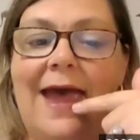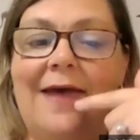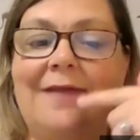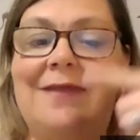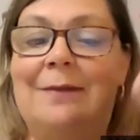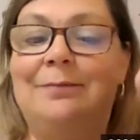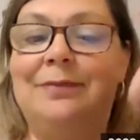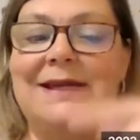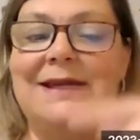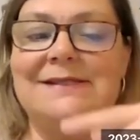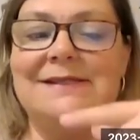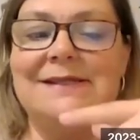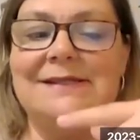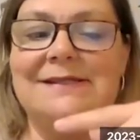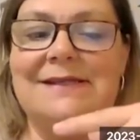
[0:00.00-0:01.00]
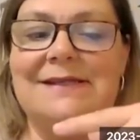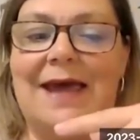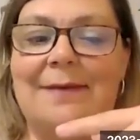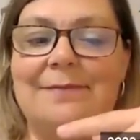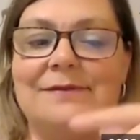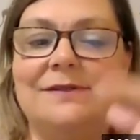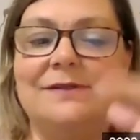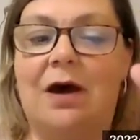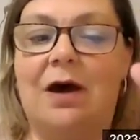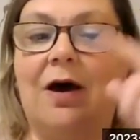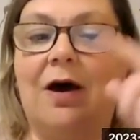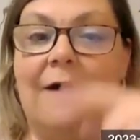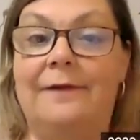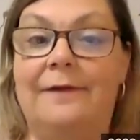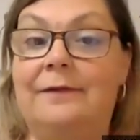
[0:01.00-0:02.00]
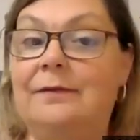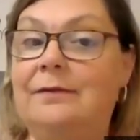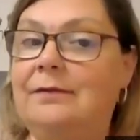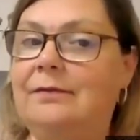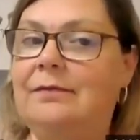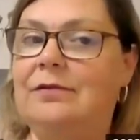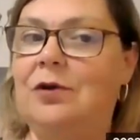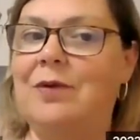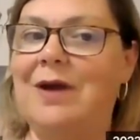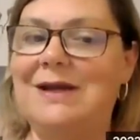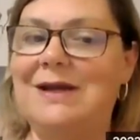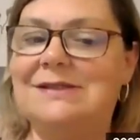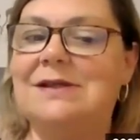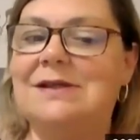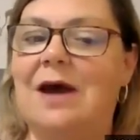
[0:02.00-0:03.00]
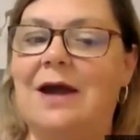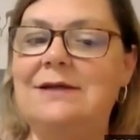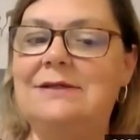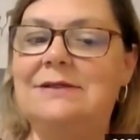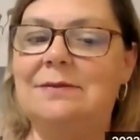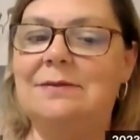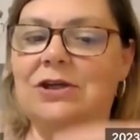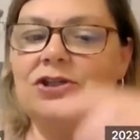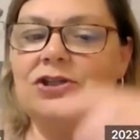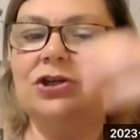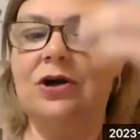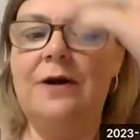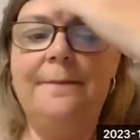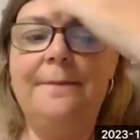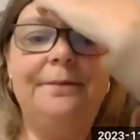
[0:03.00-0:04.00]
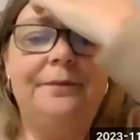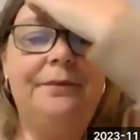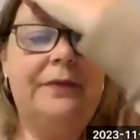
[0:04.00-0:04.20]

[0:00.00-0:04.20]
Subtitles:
And then place the stems on the right side to make sure,